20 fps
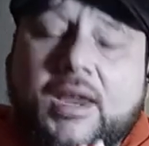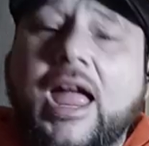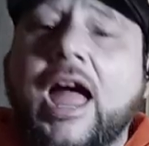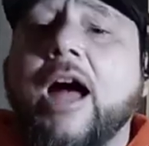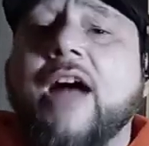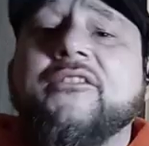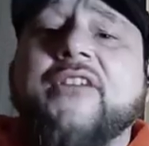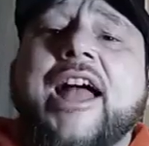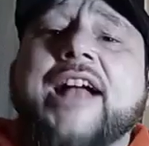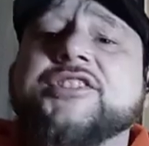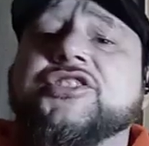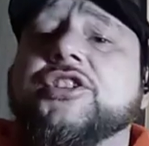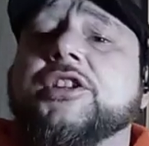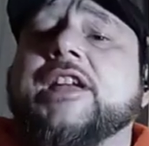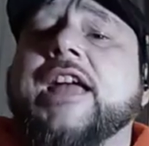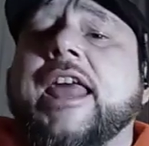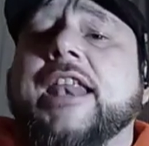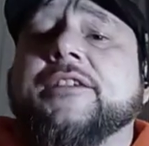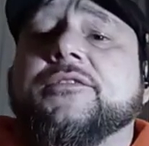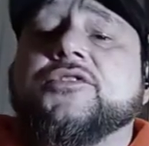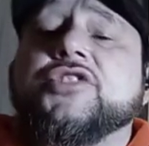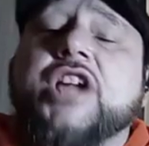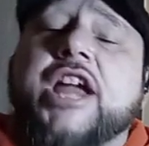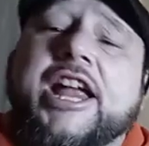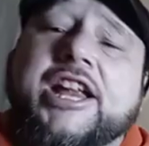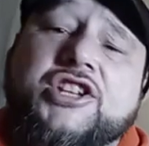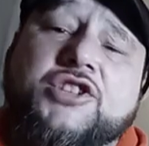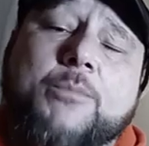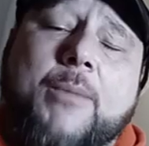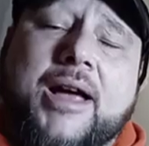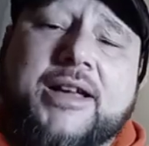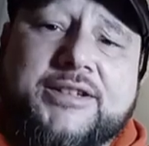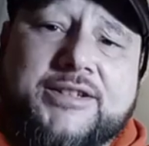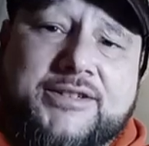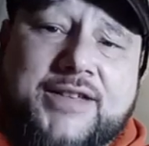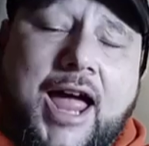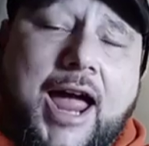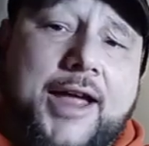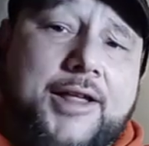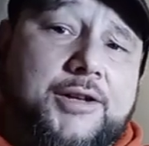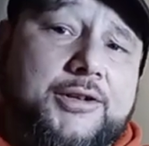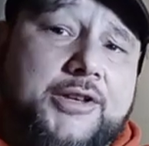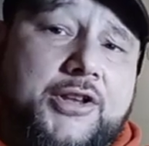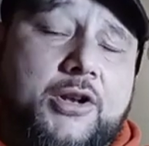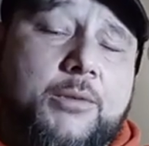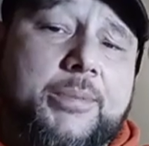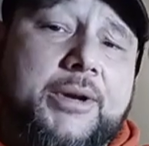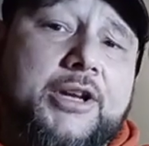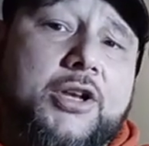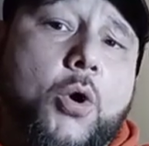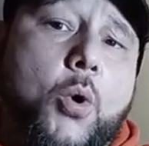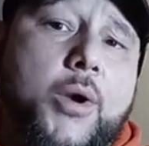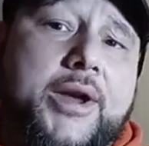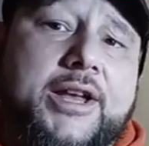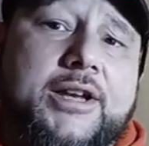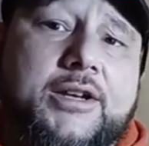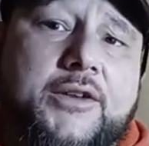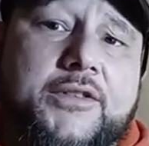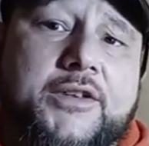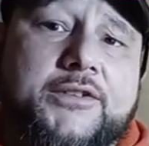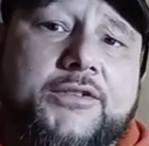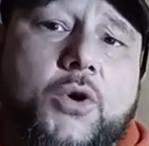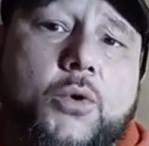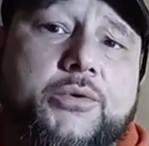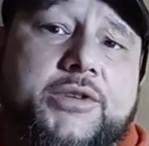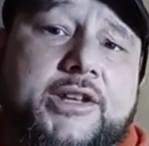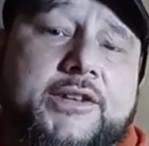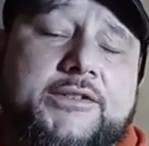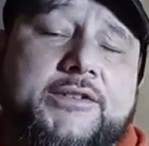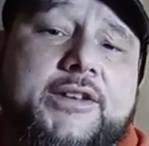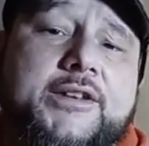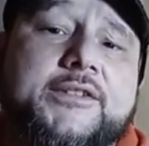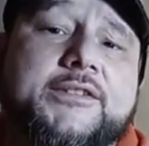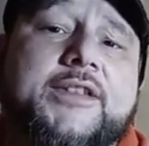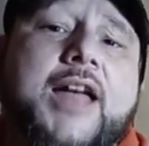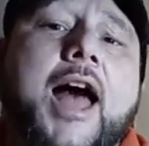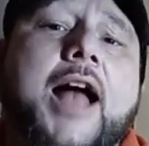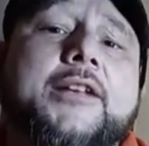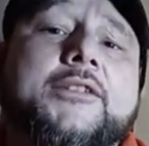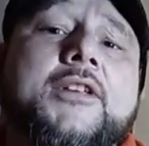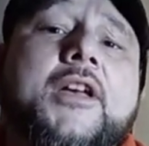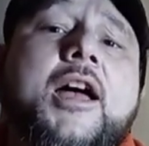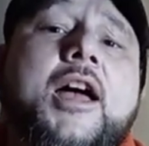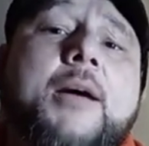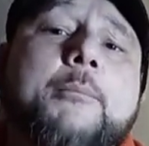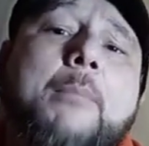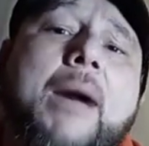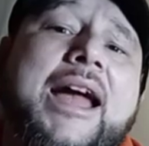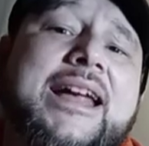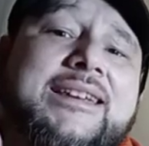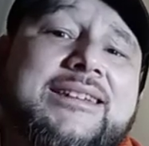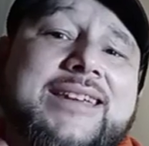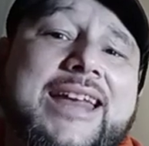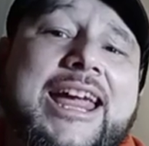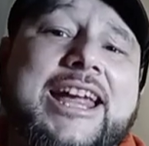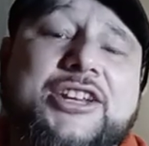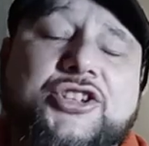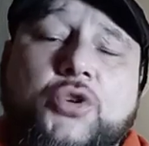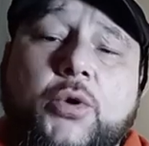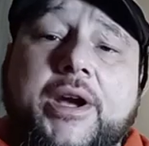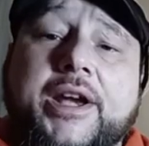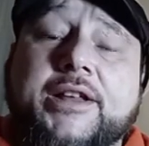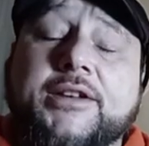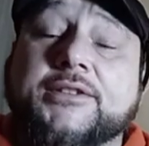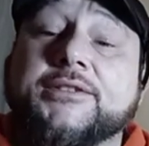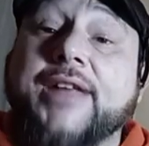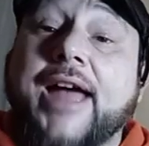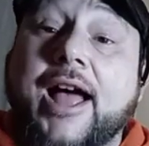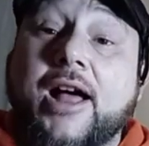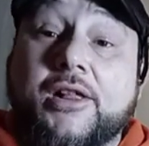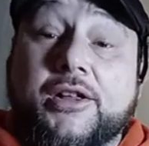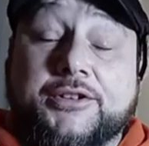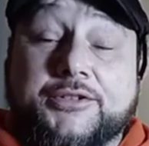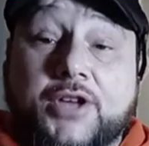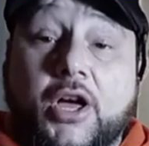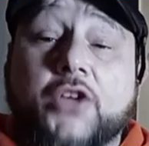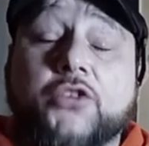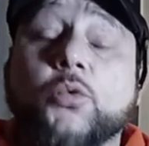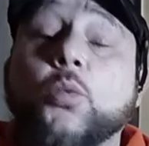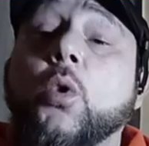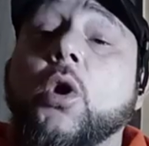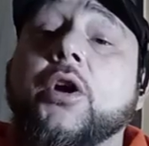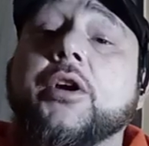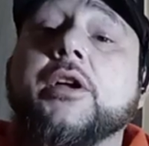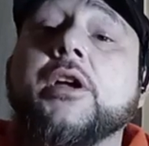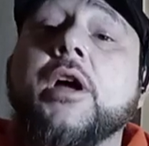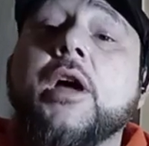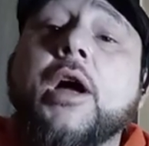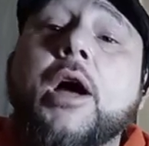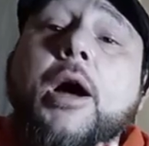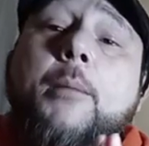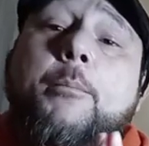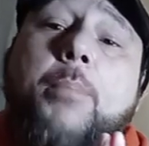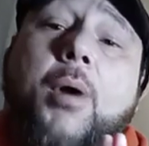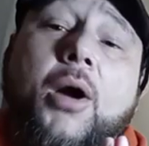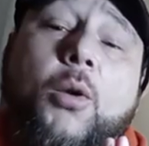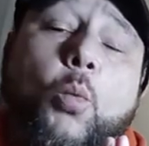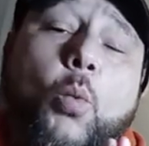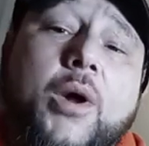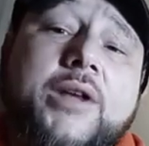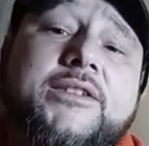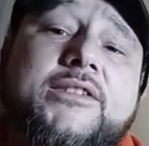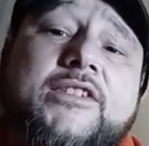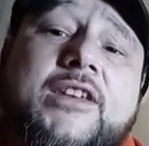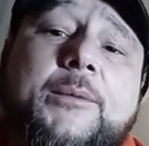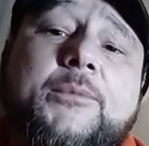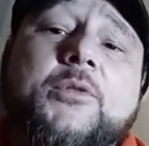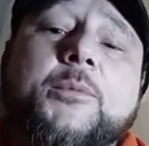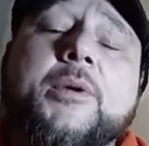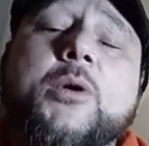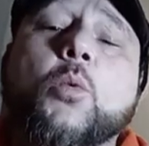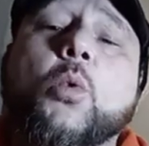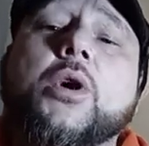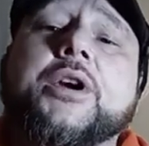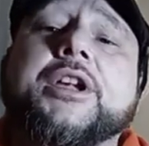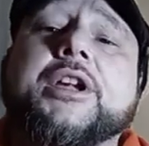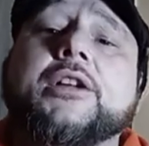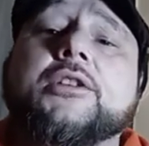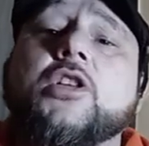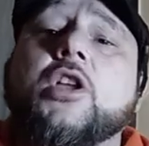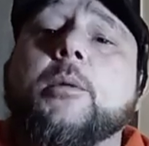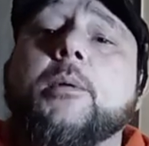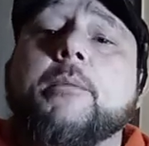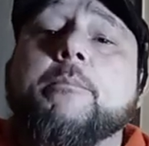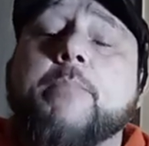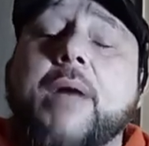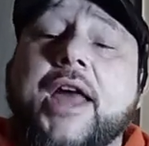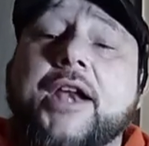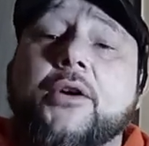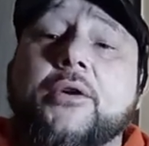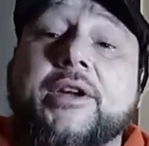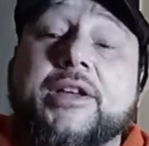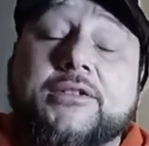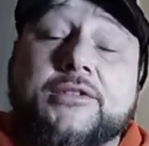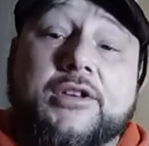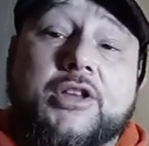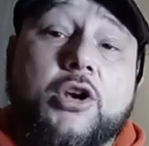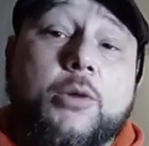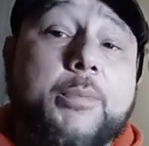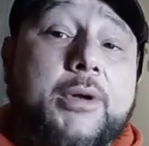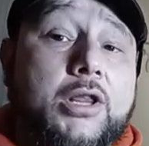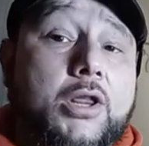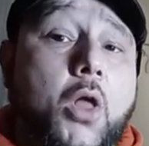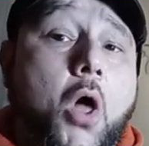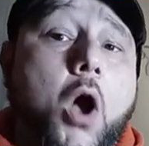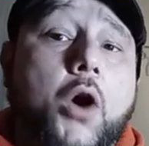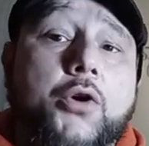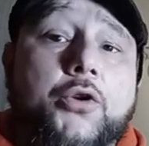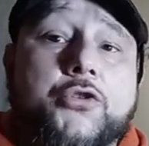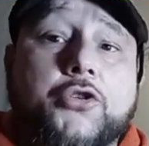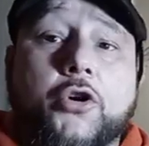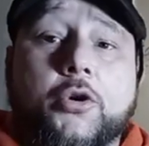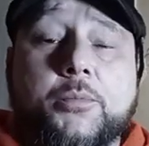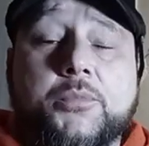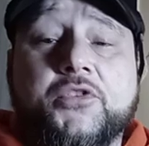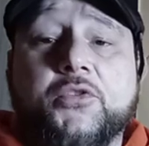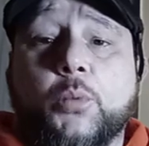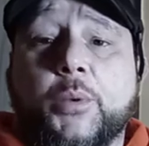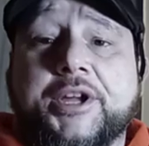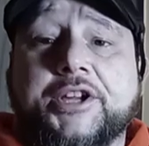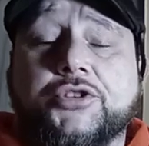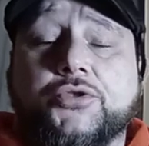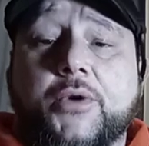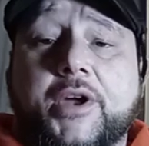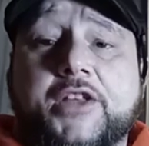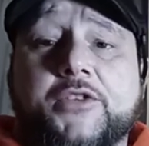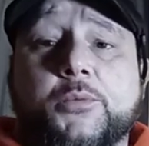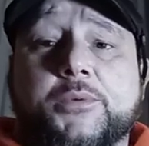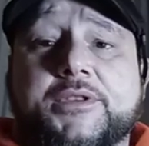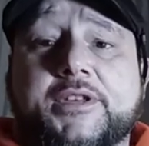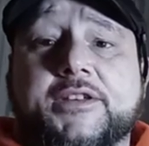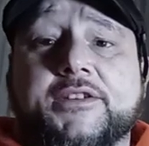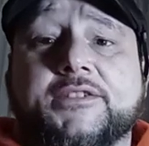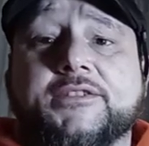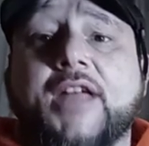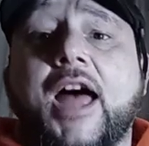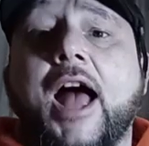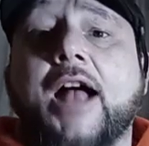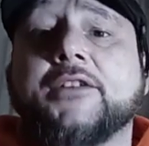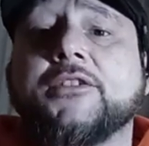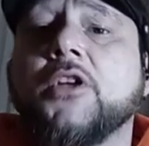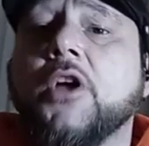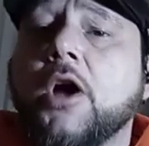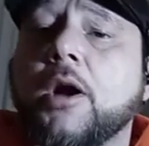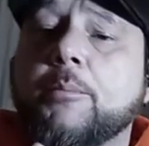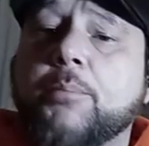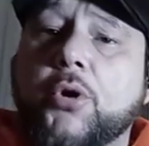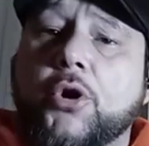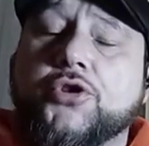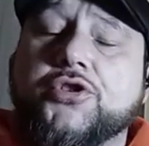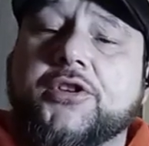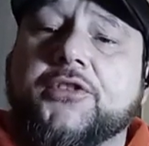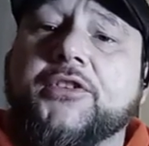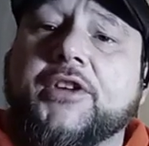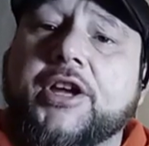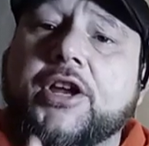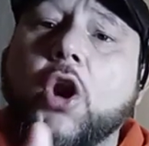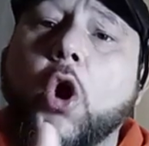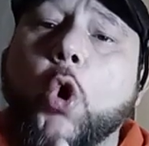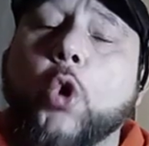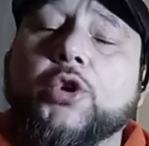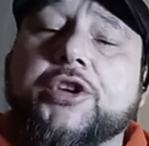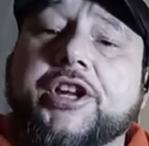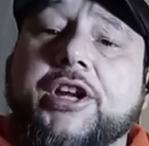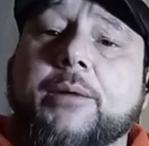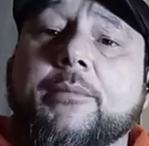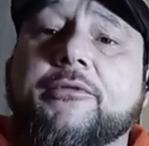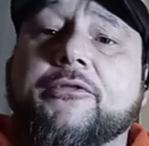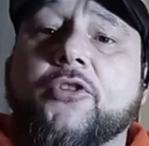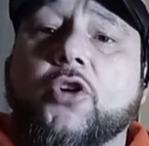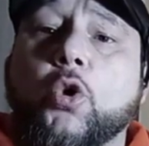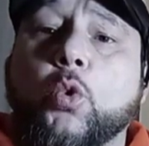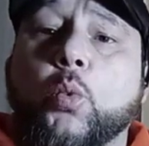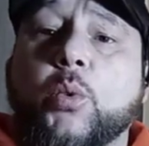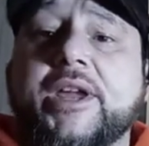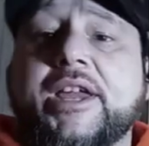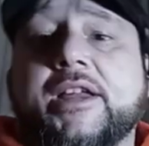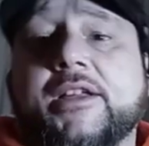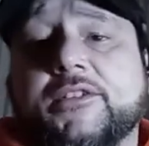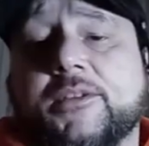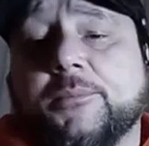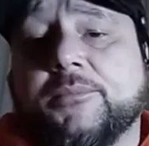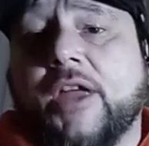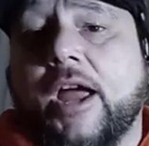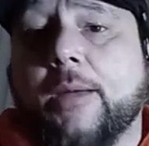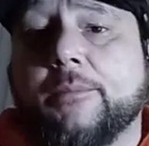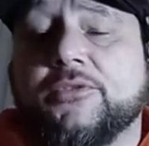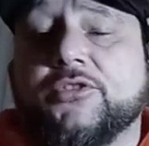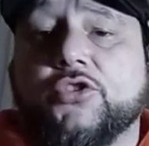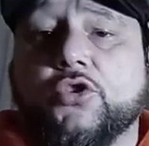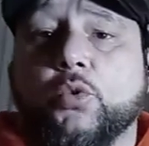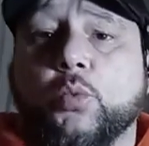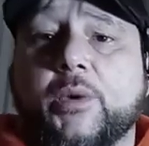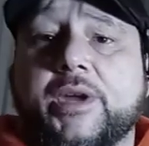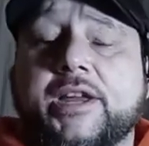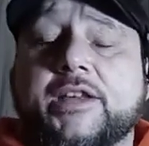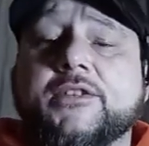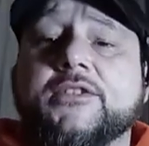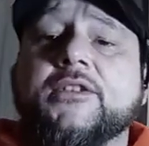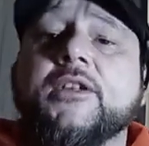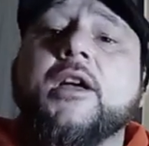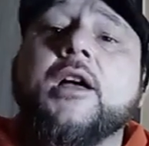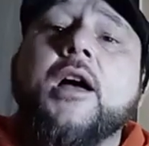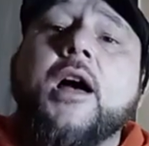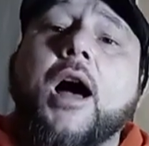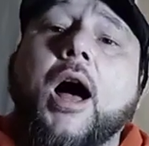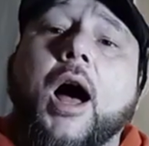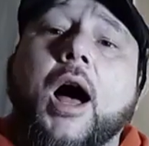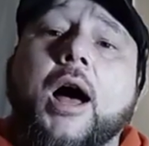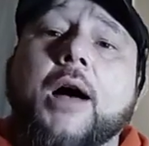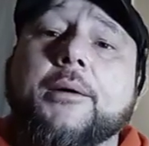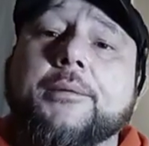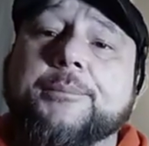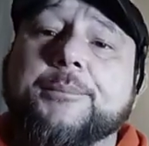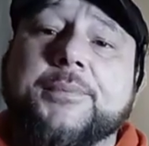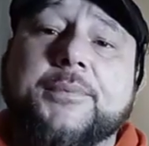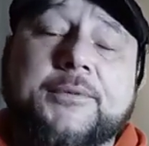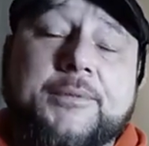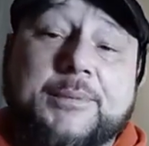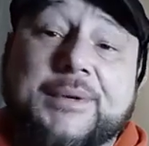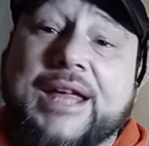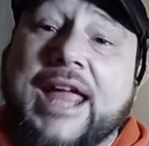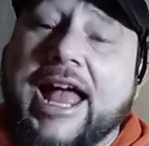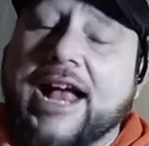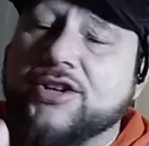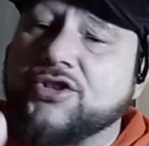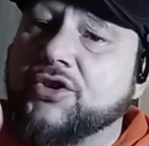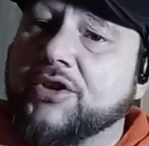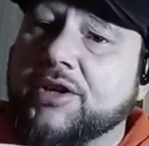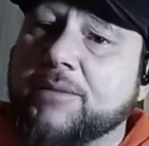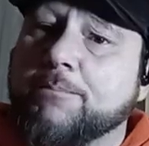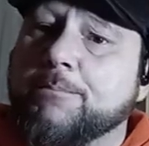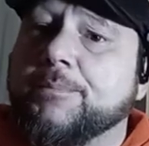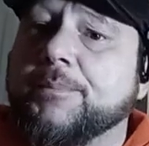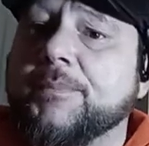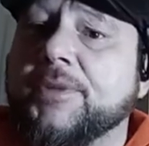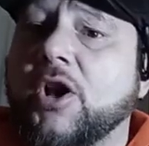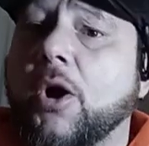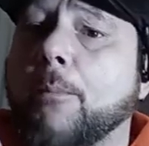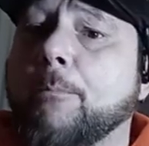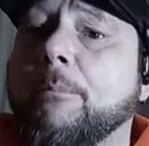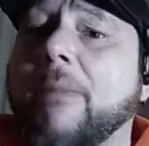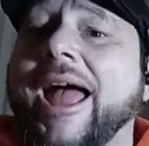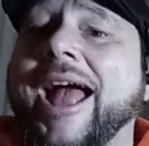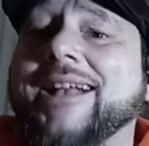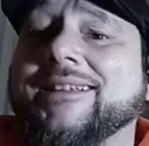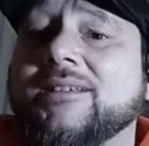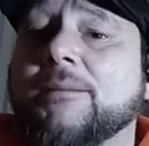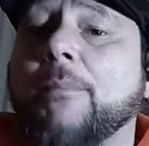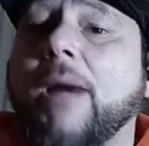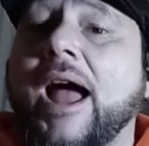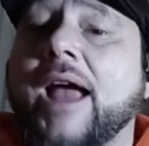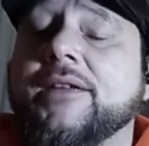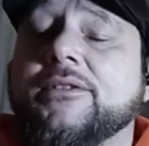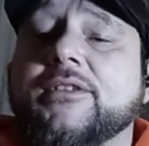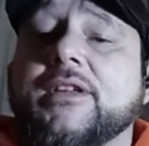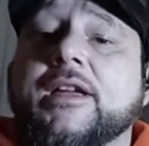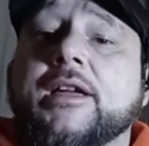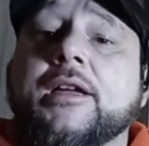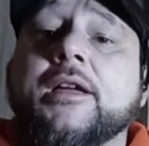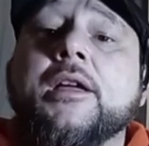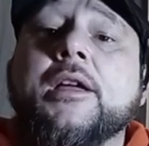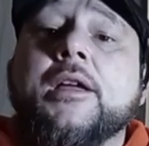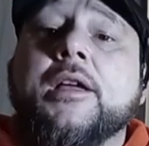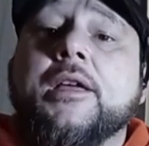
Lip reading: I've actually kind of changed my style a little bit going into these OTC stocks. My day trading style, it does work, but what seems to be working a little bit better is a little bit longer term swing trades with these stocks, purchasing and holding them for a week, sometimes 2 weeks, actually, maximizing